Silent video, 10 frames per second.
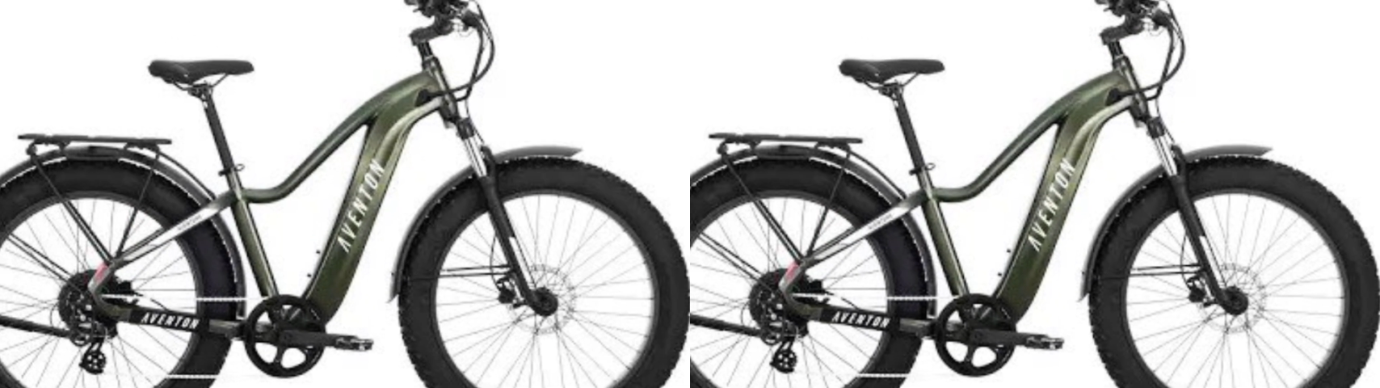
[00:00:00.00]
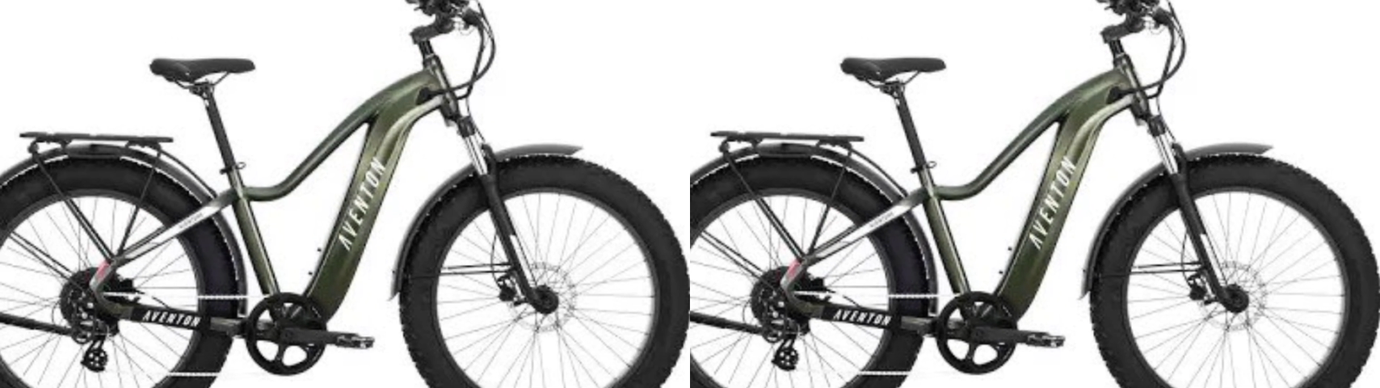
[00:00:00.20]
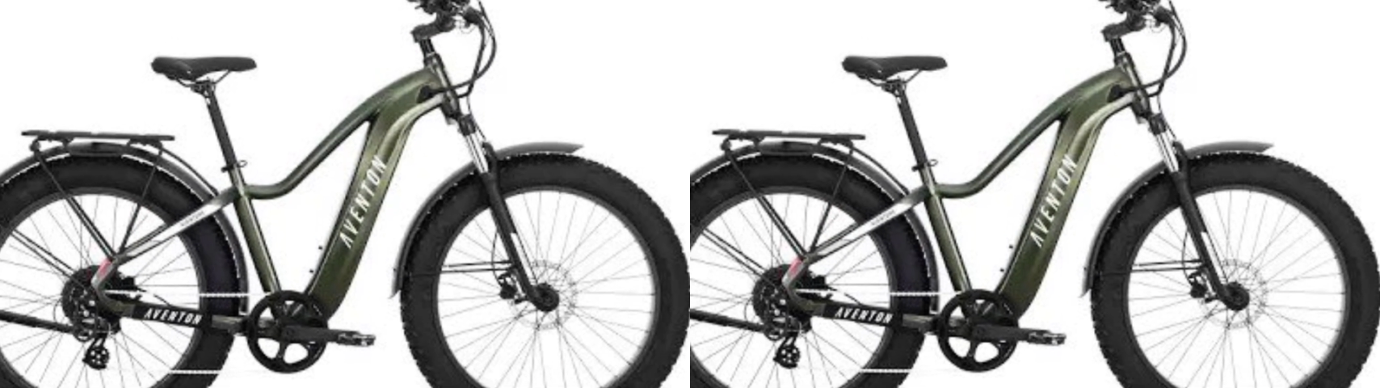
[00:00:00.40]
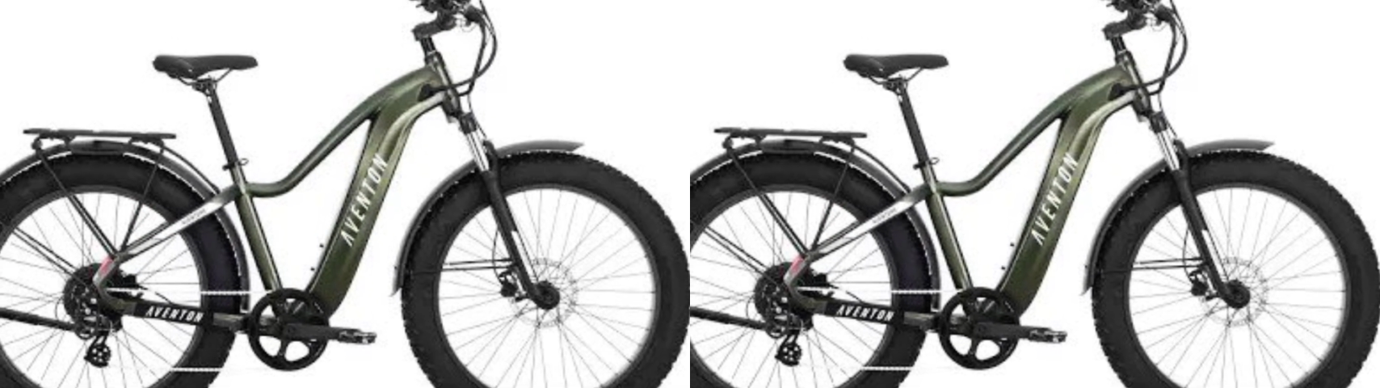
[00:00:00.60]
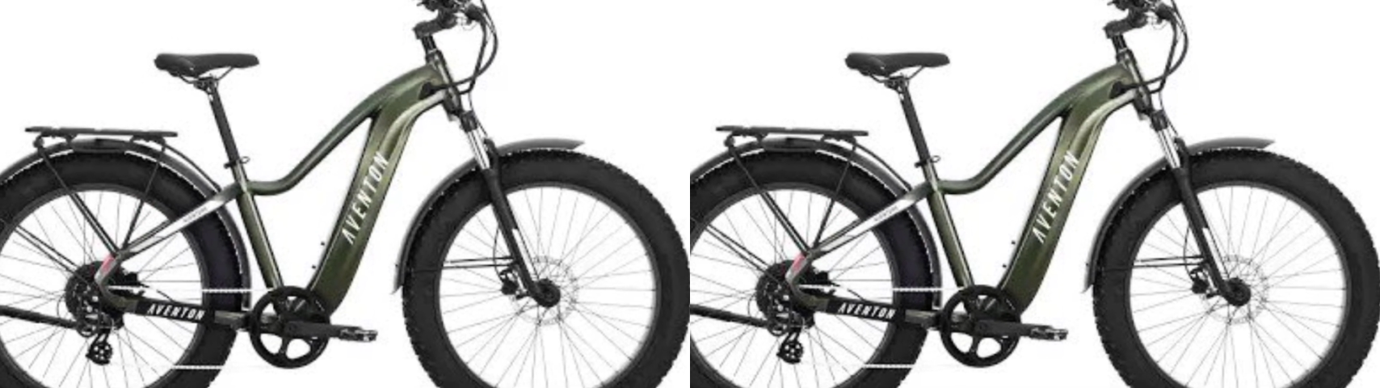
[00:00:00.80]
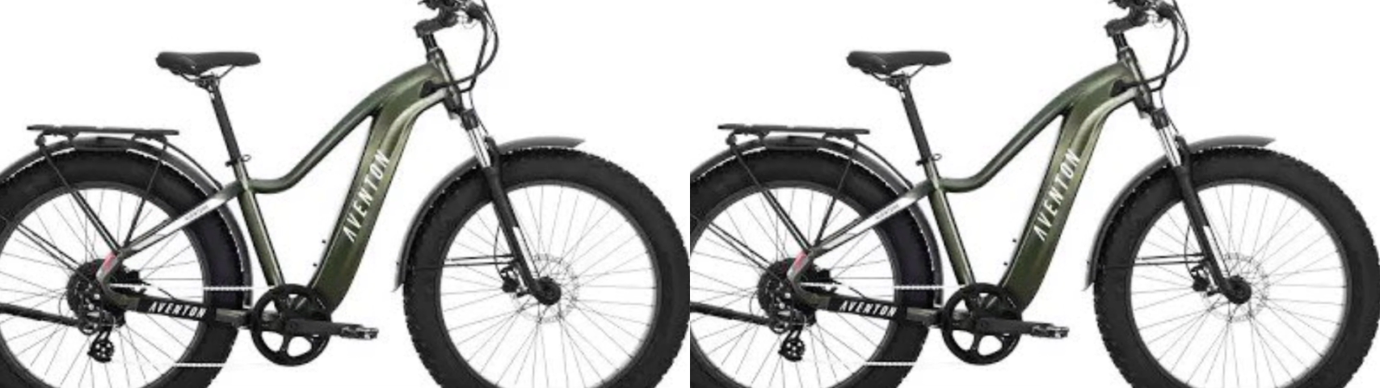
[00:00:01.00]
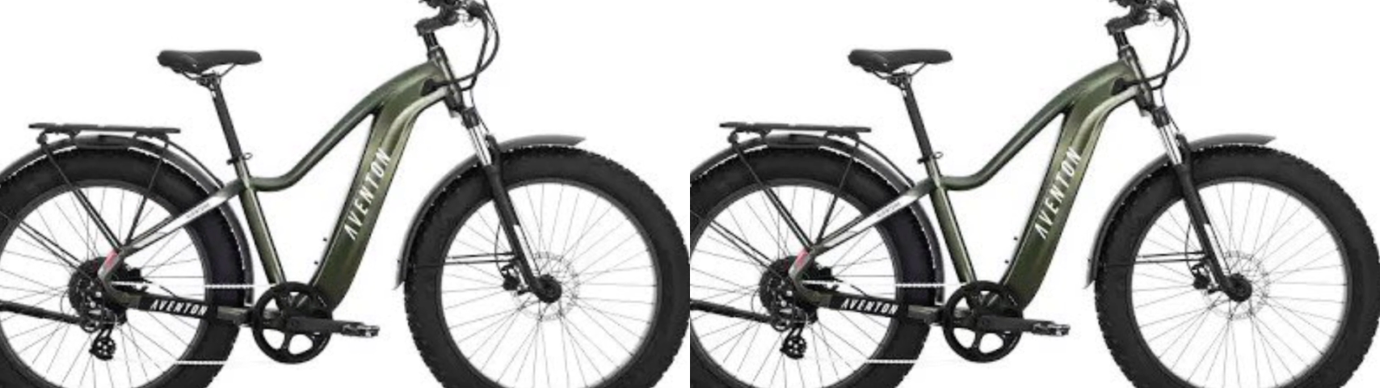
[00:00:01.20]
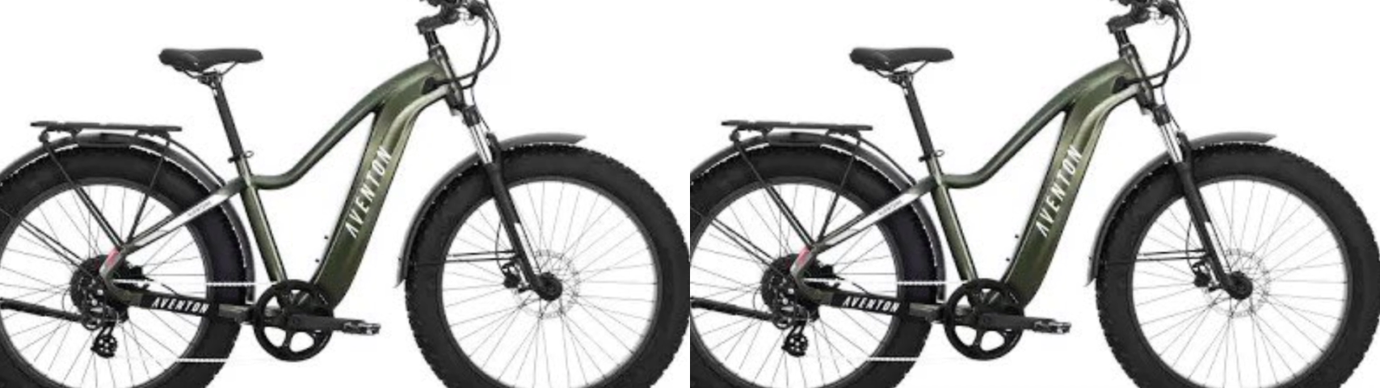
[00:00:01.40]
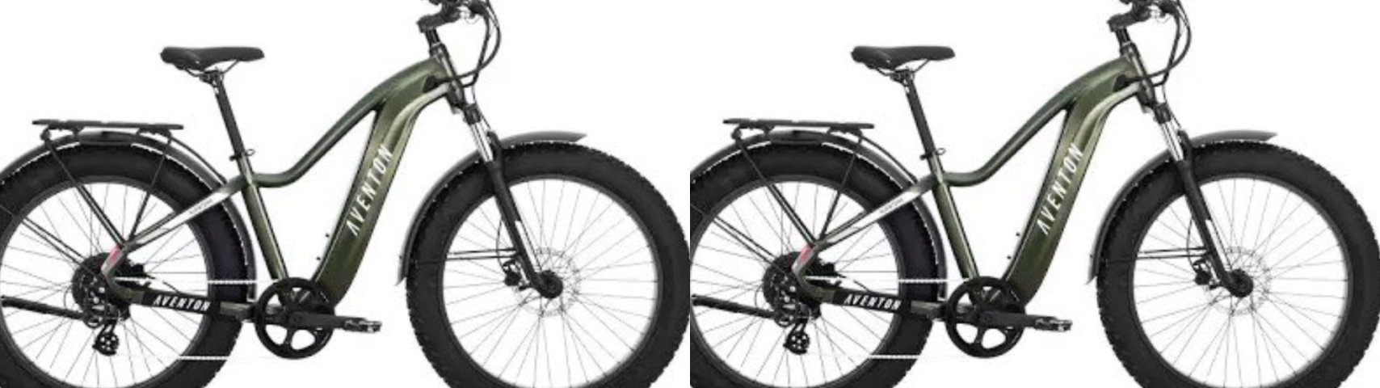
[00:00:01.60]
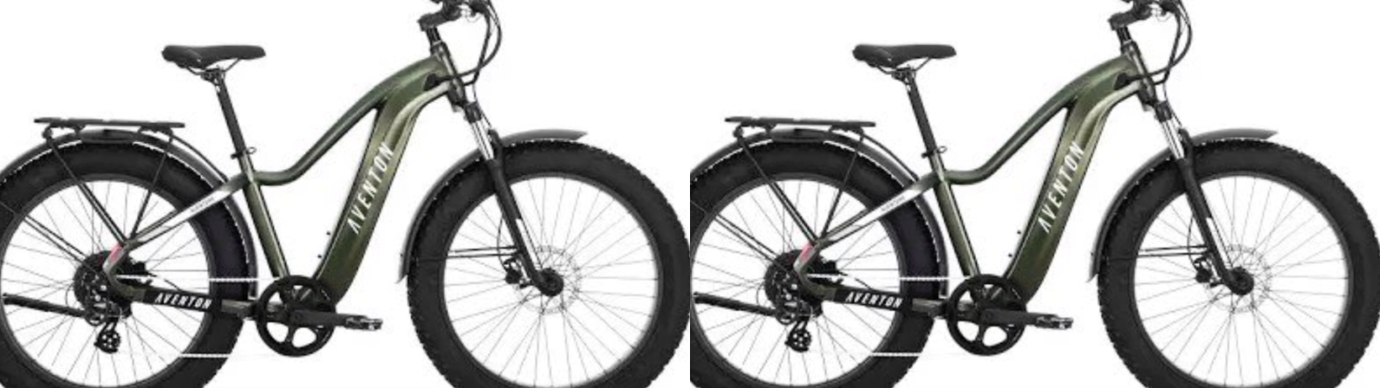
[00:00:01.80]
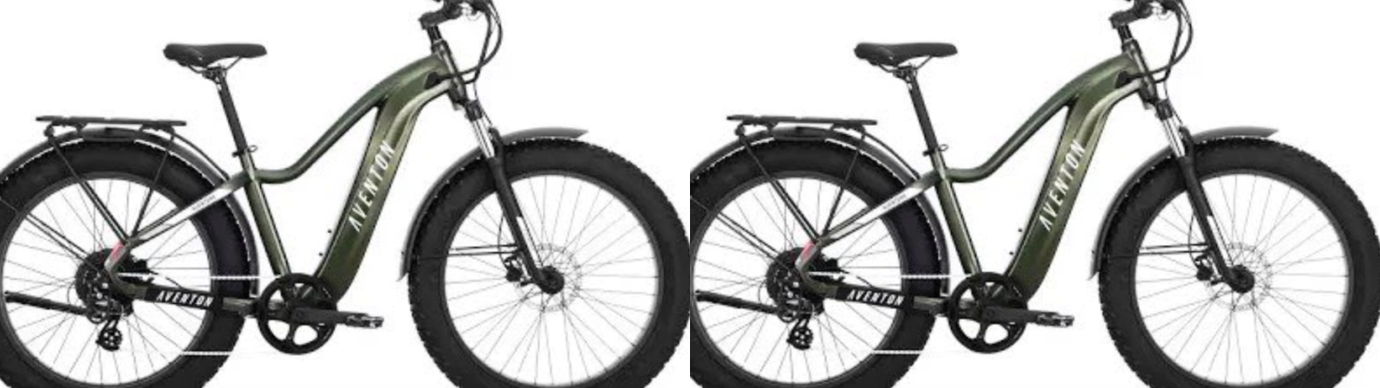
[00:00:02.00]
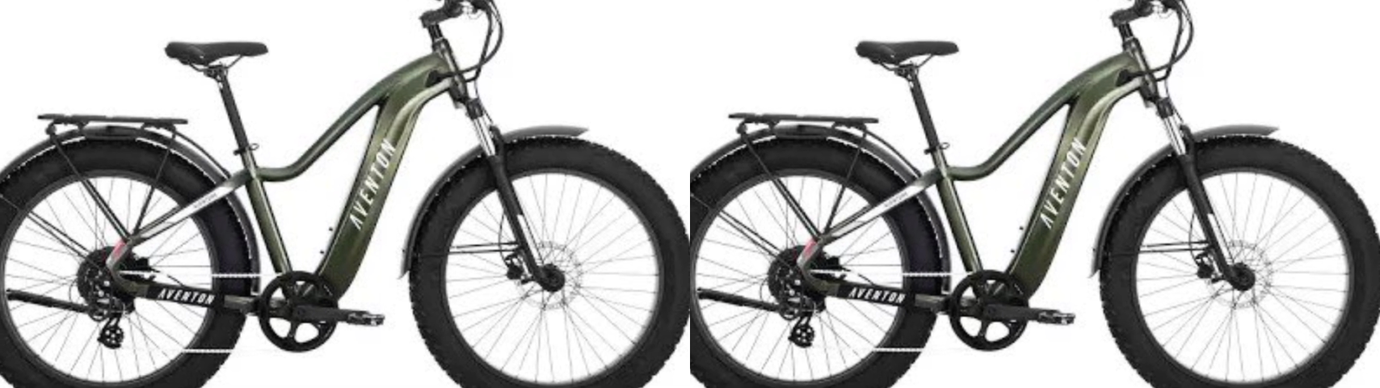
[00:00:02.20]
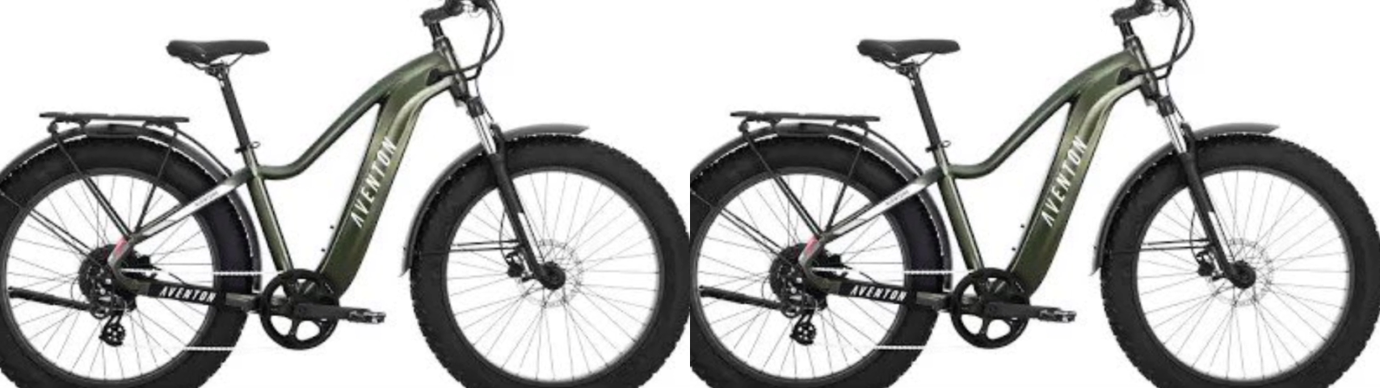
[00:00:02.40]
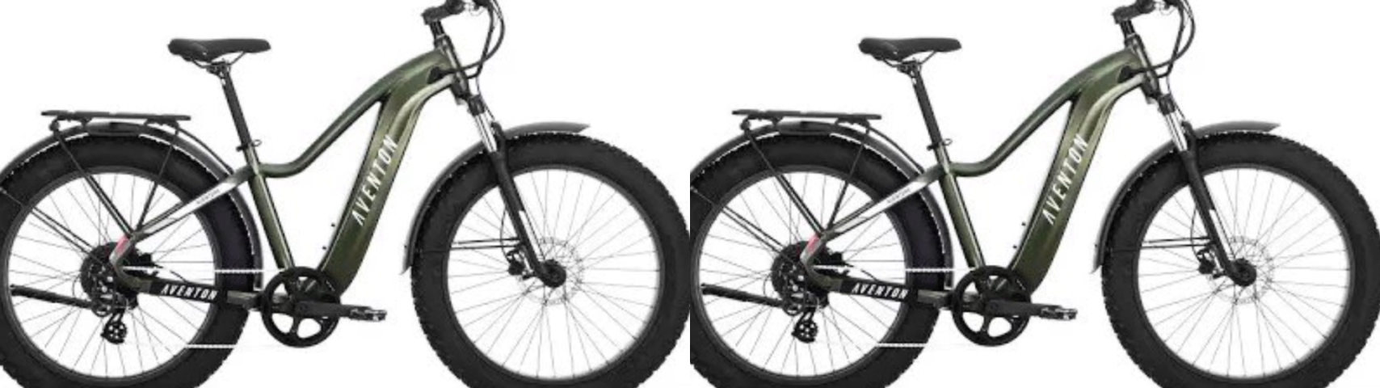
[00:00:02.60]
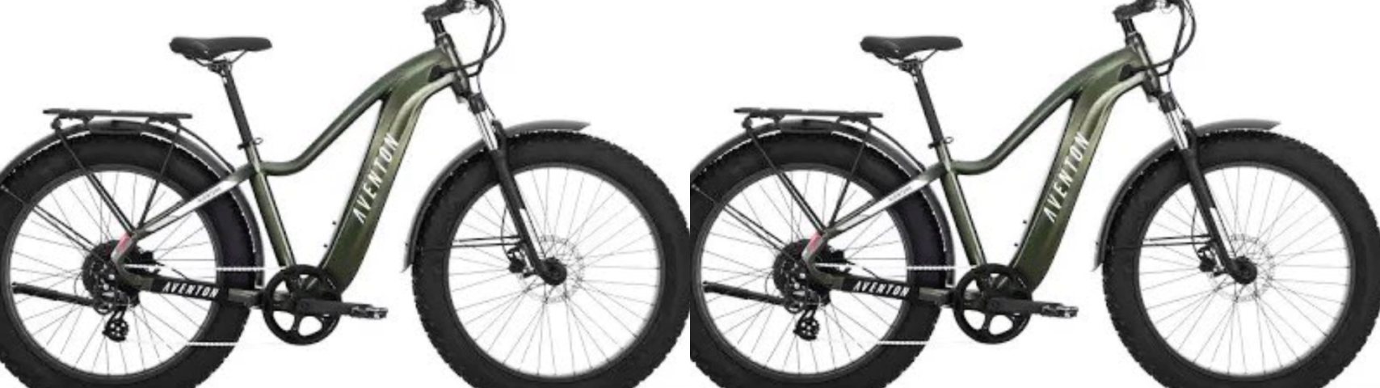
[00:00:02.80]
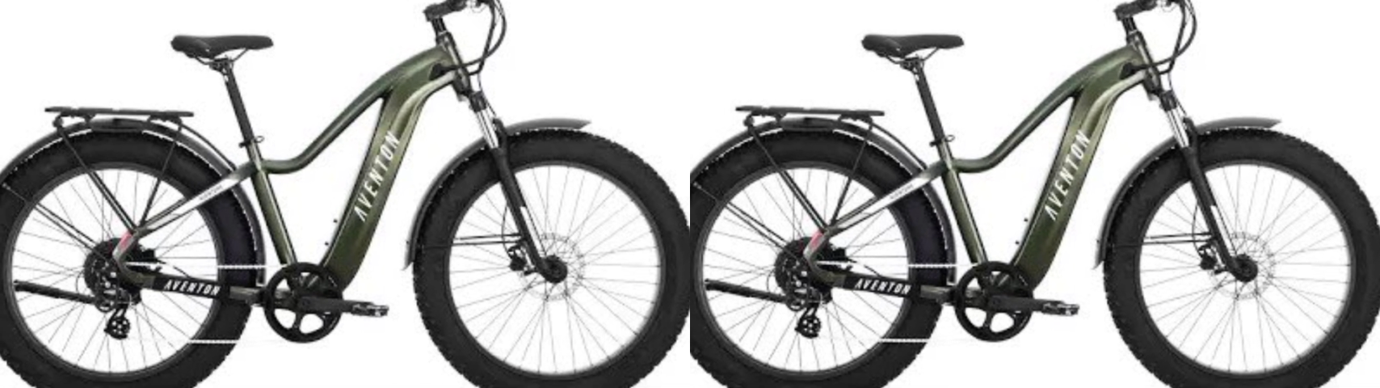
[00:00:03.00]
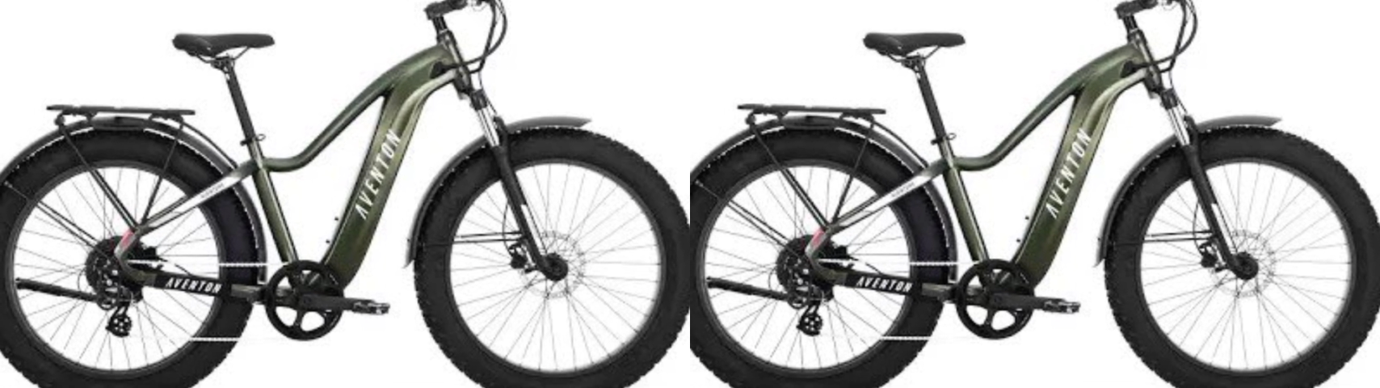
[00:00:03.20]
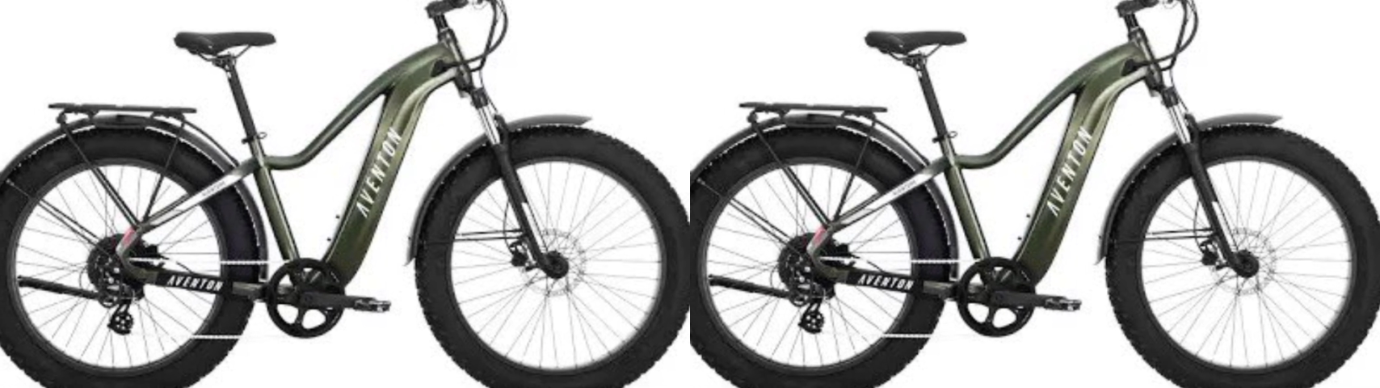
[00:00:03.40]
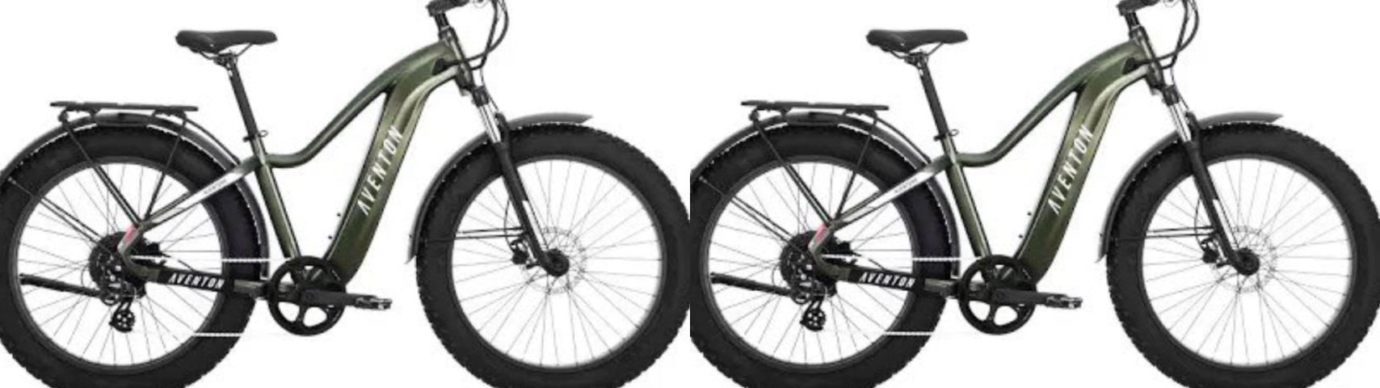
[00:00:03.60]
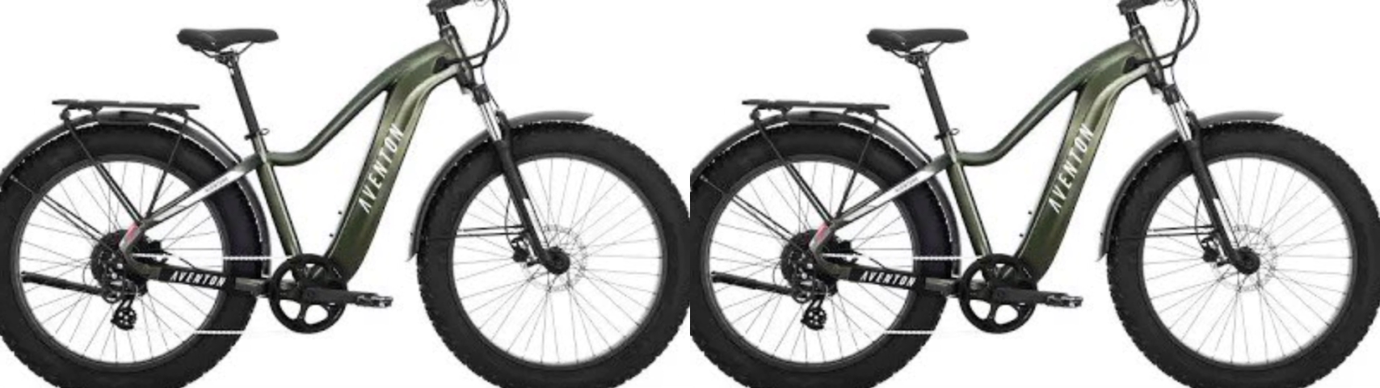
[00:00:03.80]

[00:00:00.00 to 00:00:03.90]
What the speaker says: Nobody's mouth can be seen.